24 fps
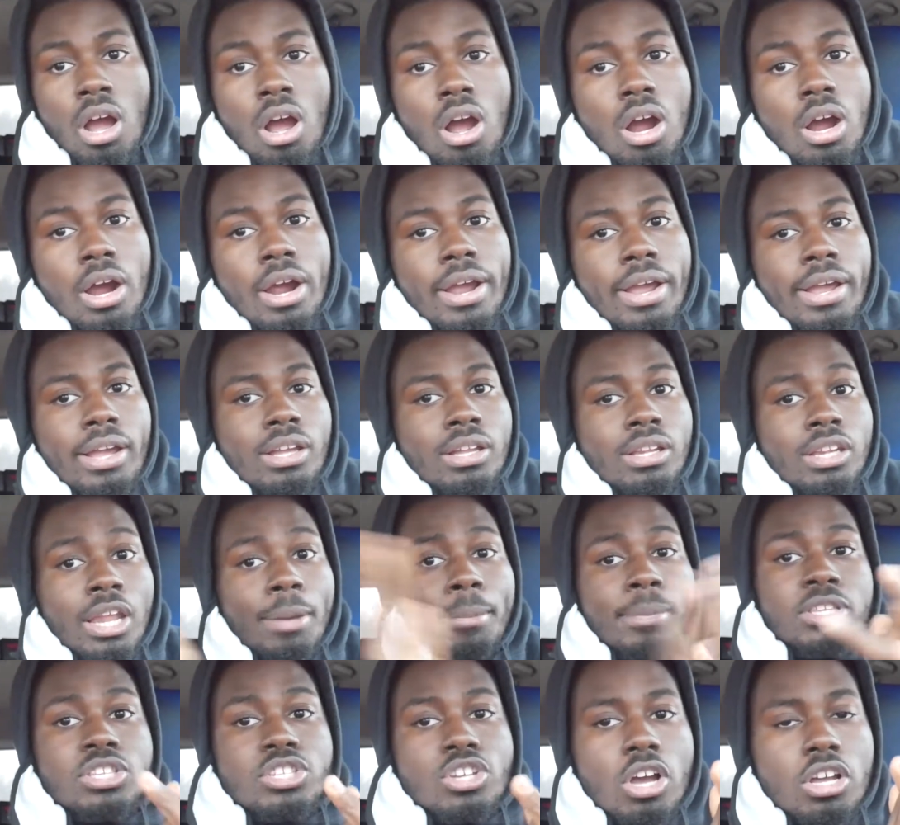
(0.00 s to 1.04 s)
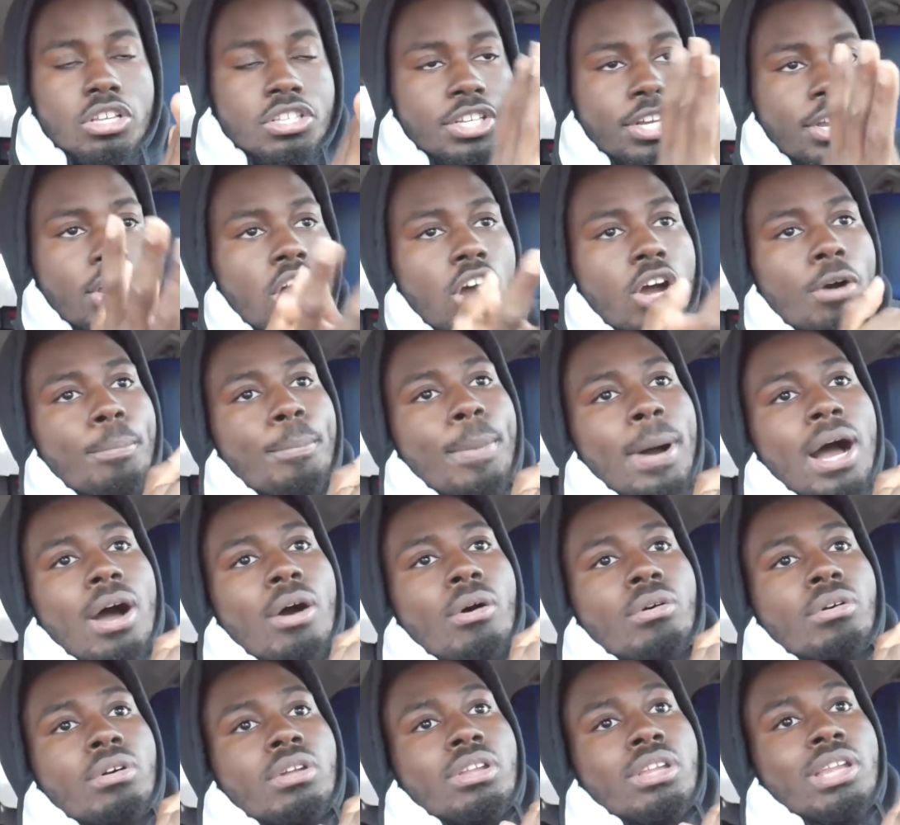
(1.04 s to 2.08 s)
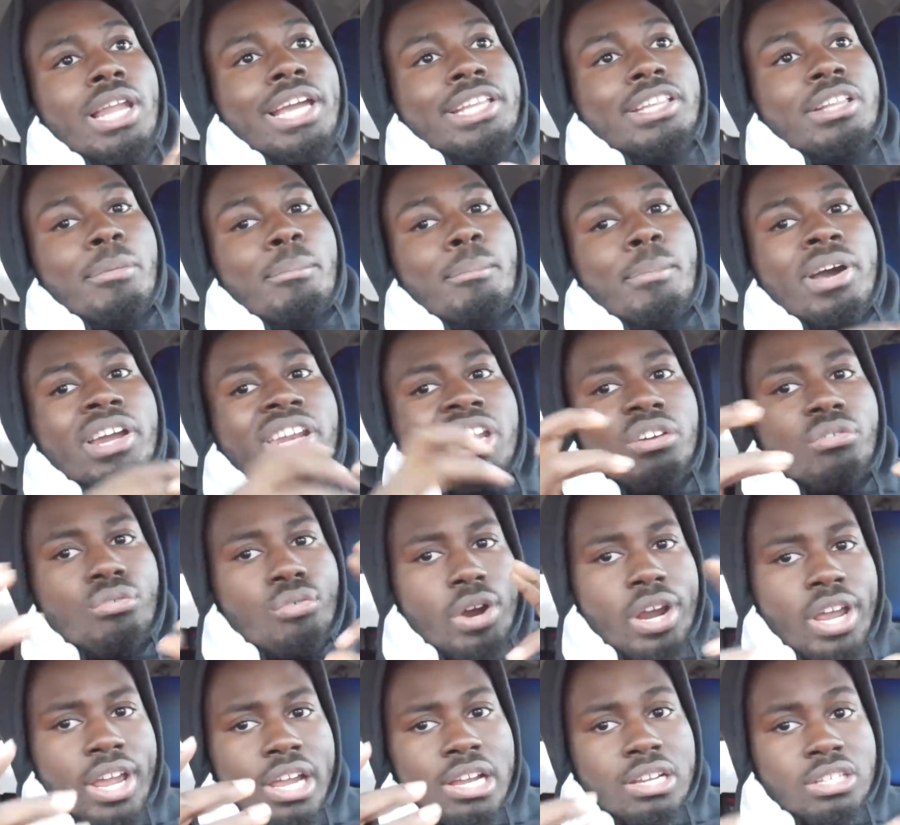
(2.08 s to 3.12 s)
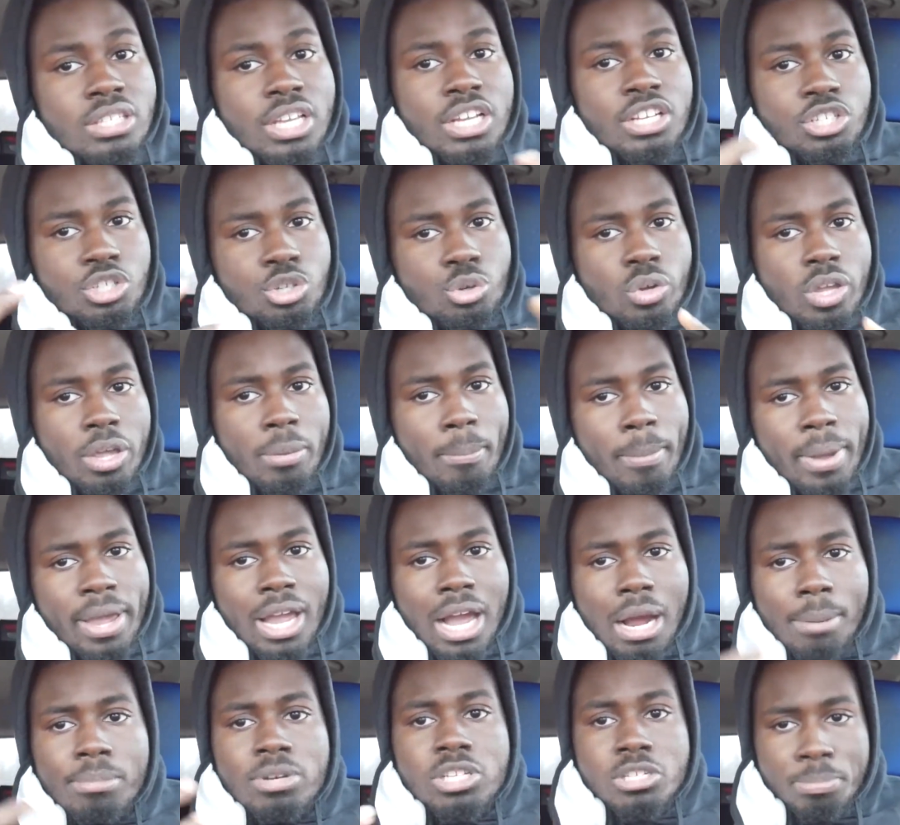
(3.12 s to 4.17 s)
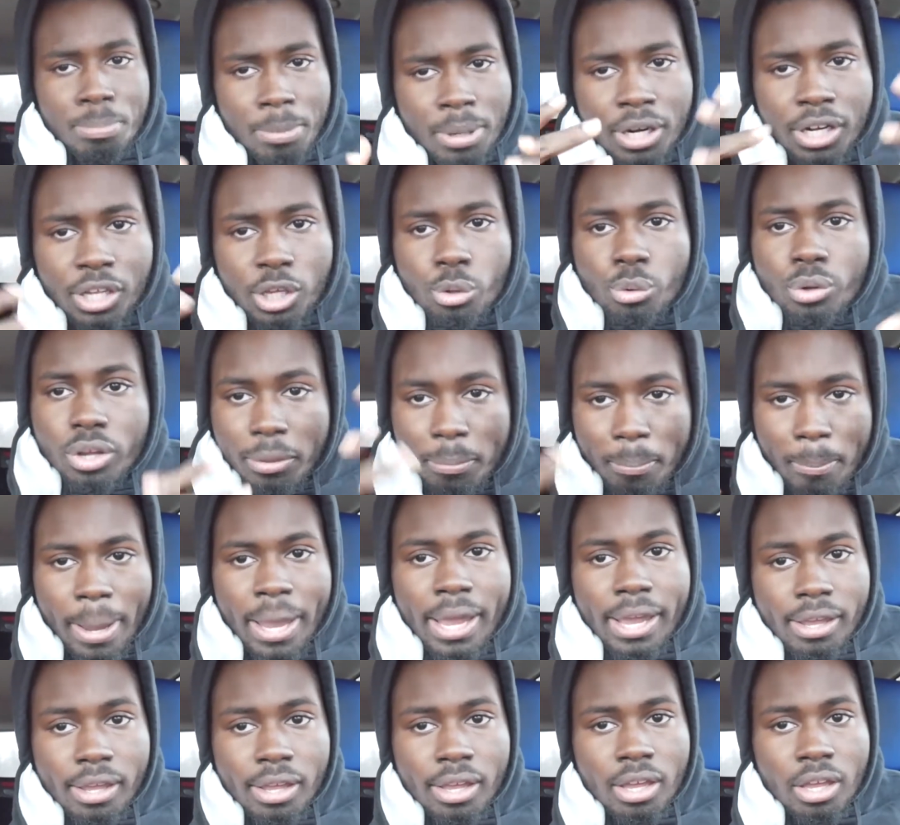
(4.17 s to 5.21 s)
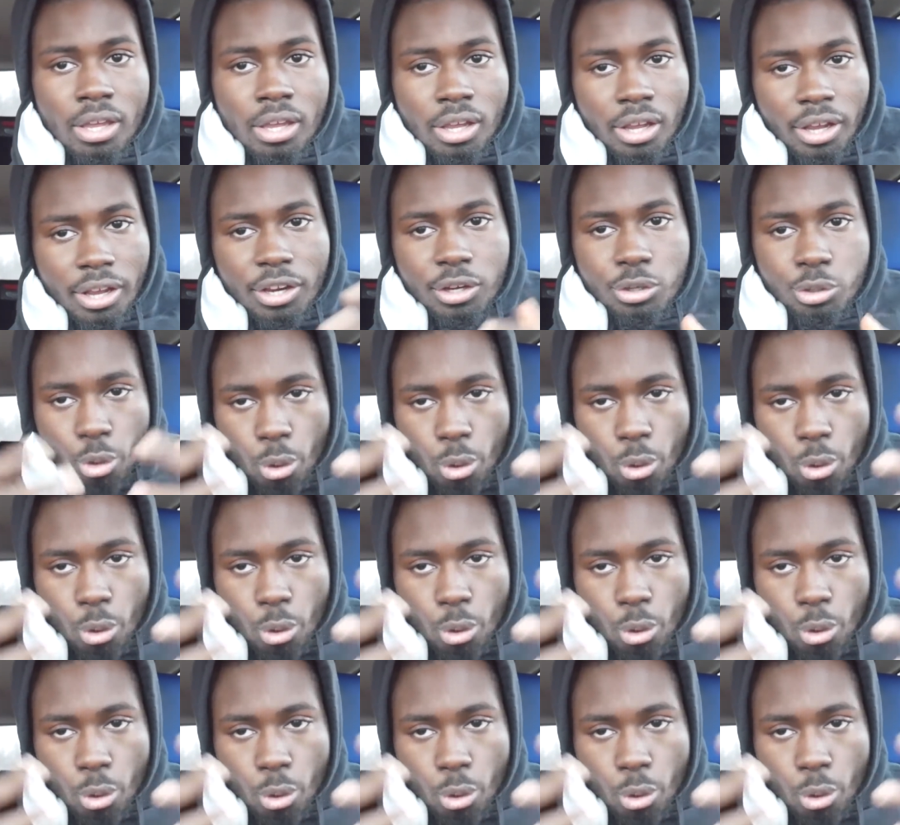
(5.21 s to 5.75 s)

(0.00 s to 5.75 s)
All right, let me talk to y'all about like the money range that you can make, how much money you can make and